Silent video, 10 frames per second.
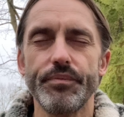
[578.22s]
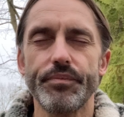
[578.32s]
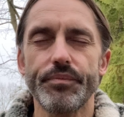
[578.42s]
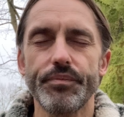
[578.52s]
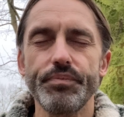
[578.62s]

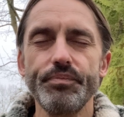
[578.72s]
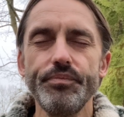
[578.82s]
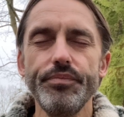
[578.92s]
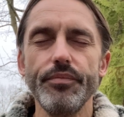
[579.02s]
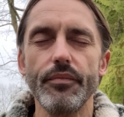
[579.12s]

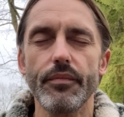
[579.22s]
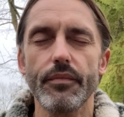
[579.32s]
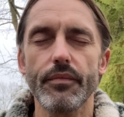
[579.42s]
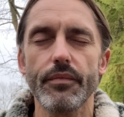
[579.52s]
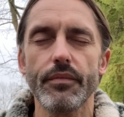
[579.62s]

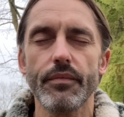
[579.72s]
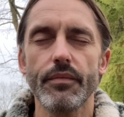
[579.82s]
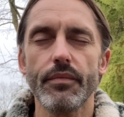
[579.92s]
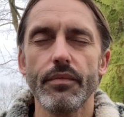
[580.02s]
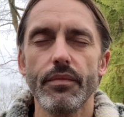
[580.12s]

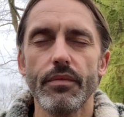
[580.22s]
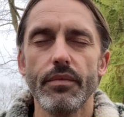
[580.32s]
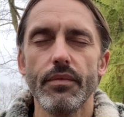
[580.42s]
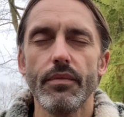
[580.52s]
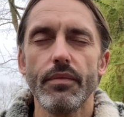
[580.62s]

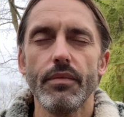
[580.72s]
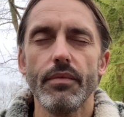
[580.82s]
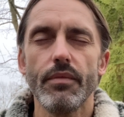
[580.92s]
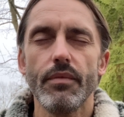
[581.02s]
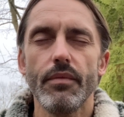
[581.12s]

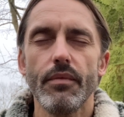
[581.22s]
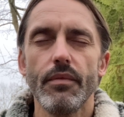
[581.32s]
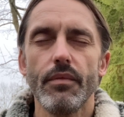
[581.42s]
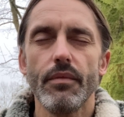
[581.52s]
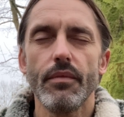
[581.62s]

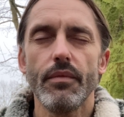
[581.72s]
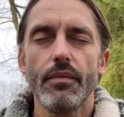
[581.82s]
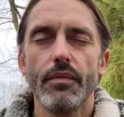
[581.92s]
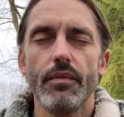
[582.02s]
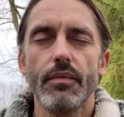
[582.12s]

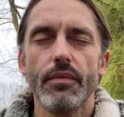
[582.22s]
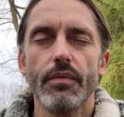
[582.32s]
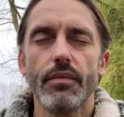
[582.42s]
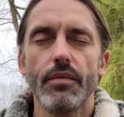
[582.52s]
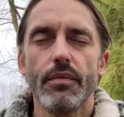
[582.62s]

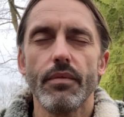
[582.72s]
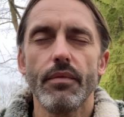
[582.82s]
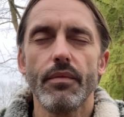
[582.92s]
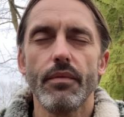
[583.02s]
(no one is talking)